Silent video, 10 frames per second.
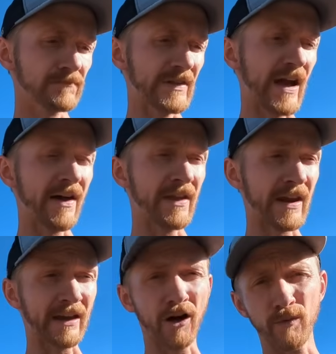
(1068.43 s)
yeah, and then I
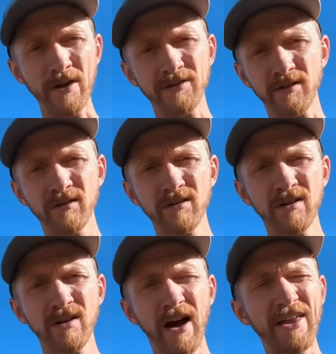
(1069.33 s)
got a rental.
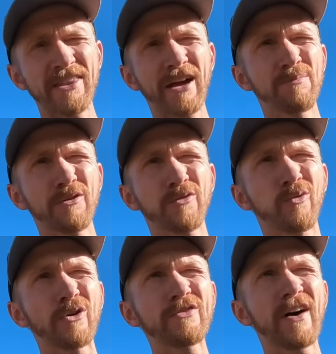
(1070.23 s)
I think I put
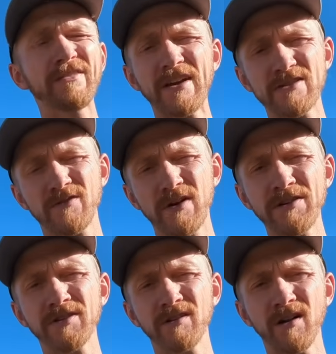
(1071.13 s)
45 days of
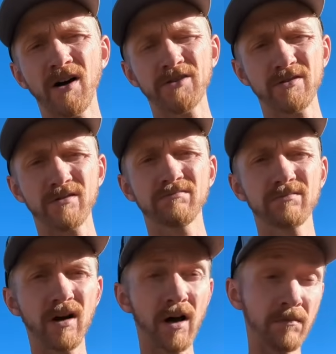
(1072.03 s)
rental onto
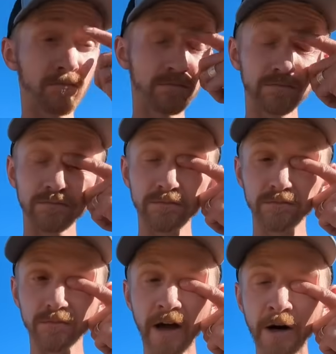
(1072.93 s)

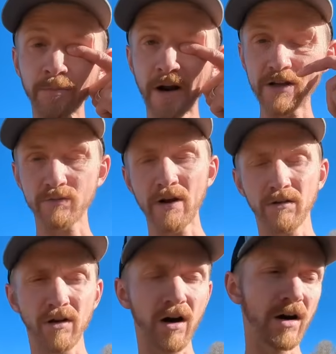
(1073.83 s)
enterprise rental
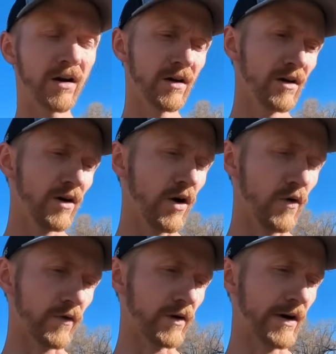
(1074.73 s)
car
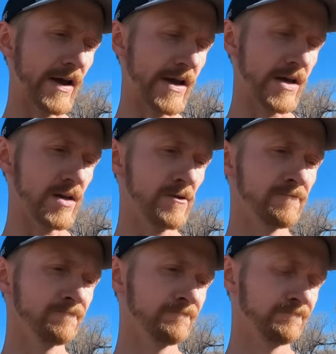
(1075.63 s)
over a
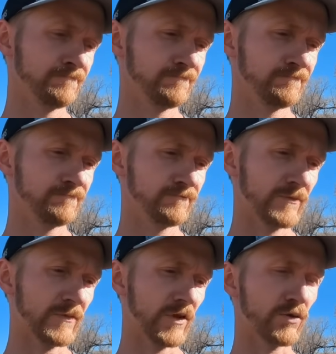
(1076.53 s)

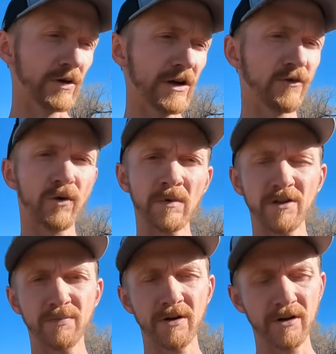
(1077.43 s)
3 to 4
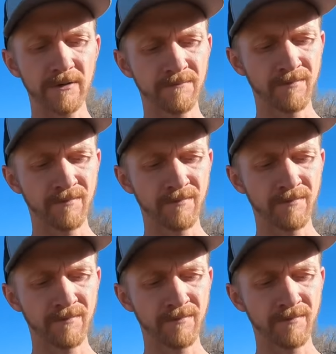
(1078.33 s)
month period.